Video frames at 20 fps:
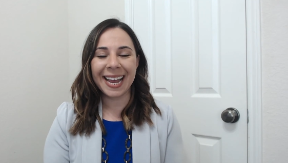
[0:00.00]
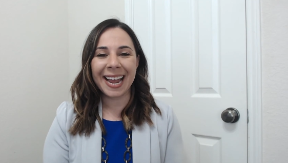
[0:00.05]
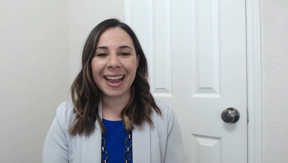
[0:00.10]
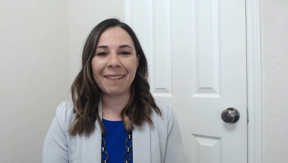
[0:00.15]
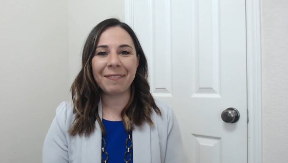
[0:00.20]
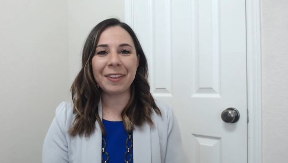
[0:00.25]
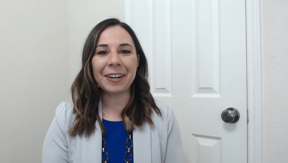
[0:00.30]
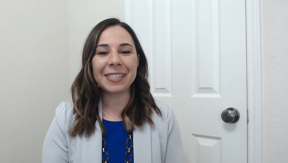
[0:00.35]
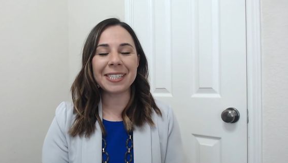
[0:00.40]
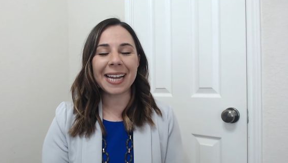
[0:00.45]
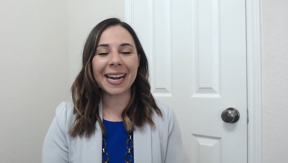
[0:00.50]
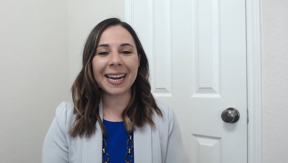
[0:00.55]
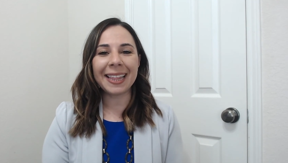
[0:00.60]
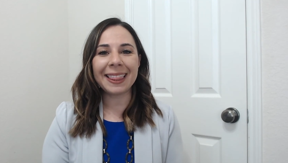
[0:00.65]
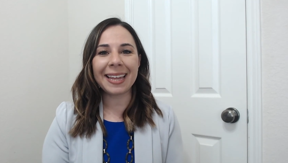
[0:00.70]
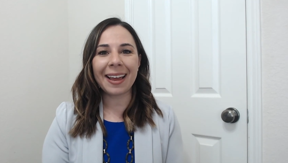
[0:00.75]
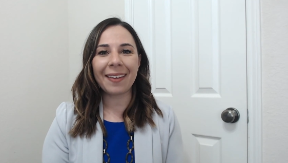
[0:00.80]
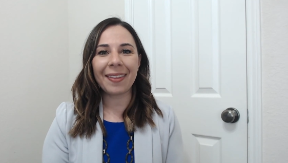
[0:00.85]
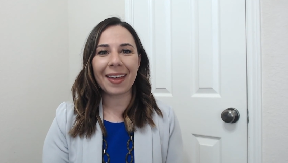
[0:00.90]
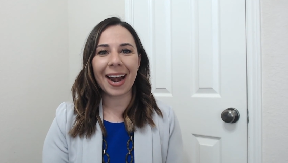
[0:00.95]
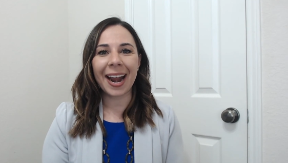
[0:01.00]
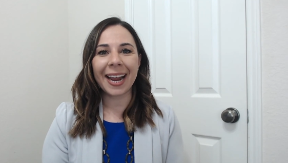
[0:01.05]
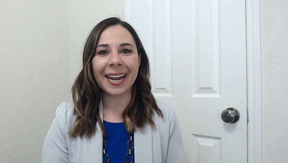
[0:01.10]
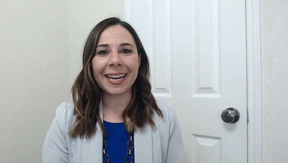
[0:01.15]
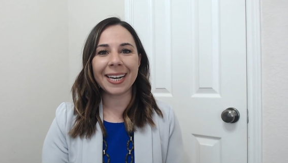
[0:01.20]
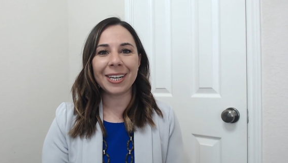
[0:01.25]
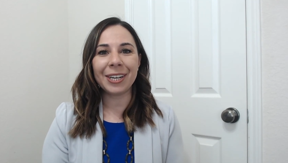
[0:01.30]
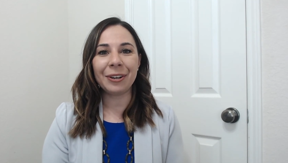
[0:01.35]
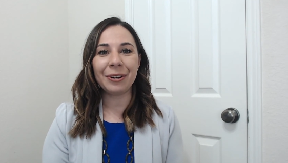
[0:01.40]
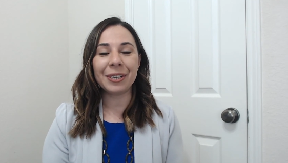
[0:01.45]
If there's anything that I
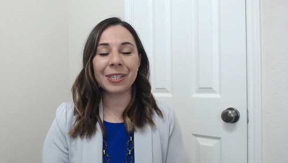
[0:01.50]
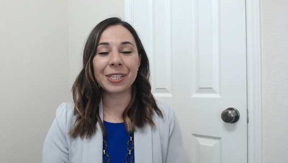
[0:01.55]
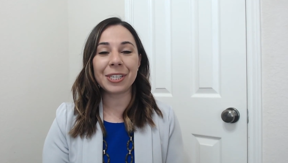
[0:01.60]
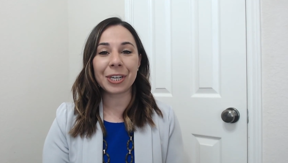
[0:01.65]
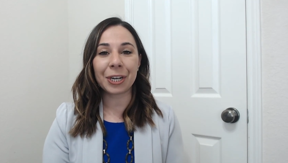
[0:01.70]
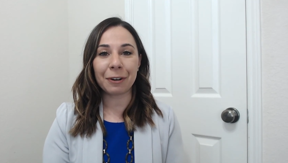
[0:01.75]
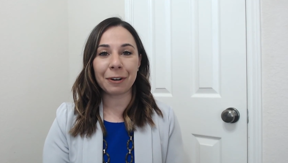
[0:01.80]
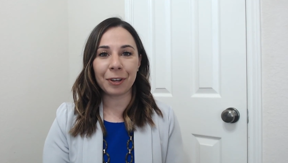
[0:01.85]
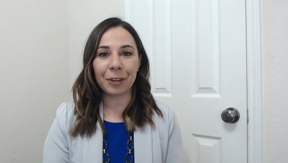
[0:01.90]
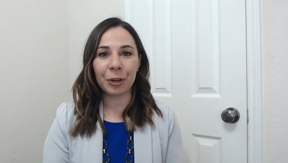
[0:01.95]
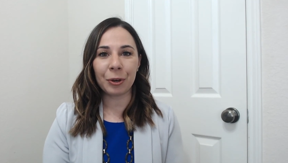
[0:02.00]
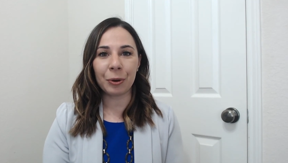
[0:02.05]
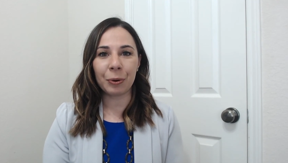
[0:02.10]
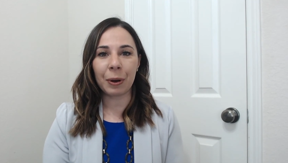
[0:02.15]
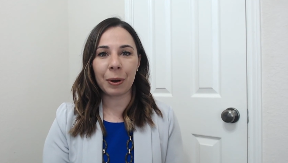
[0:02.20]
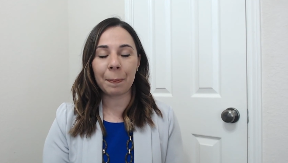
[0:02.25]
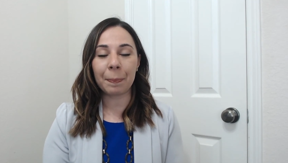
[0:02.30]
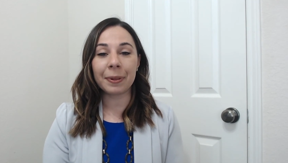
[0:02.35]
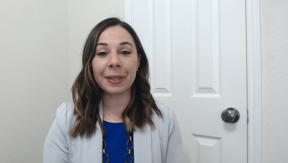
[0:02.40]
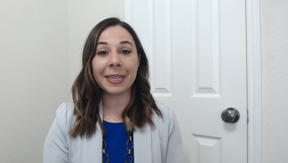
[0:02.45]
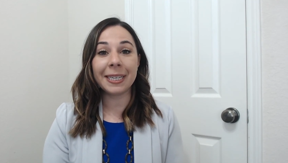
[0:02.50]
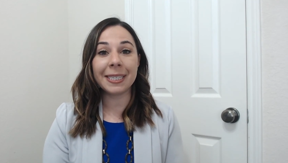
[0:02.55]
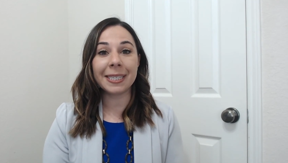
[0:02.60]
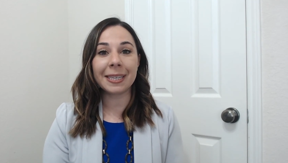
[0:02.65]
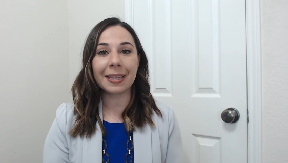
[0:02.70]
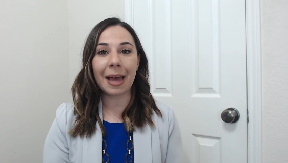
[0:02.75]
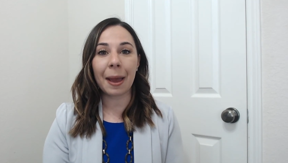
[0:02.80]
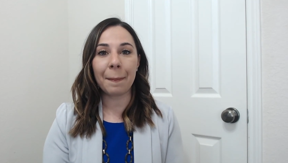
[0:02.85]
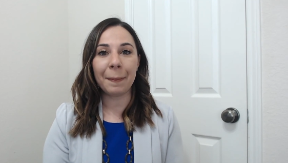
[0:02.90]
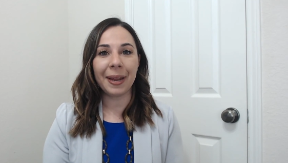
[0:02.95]
can do to serve you, please
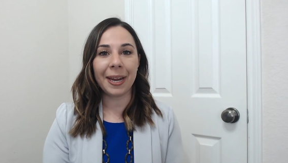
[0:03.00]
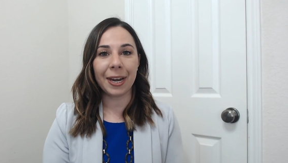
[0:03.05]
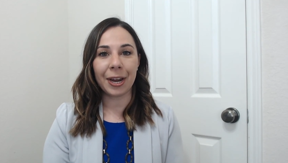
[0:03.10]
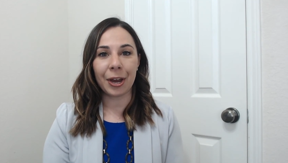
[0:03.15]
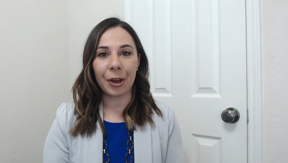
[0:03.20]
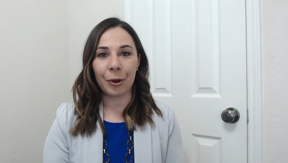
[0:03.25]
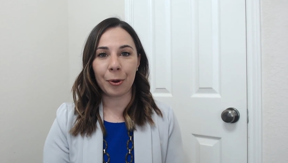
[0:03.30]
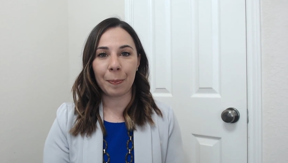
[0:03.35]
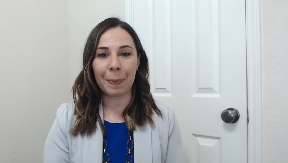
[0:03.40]
let me know.